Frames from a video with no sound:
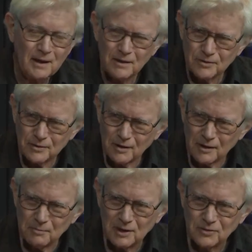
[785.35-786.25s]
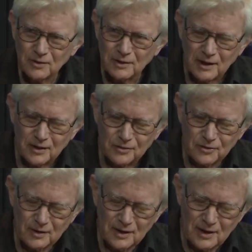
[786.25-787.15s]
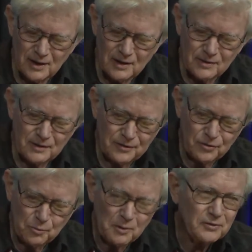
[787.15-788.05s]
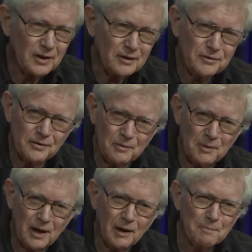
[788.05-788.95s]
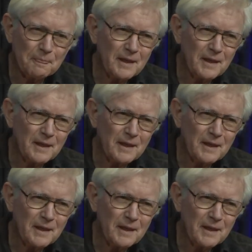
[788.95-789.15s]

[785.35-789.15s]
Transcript: So the daughter makes a list. The list is presented to the mom.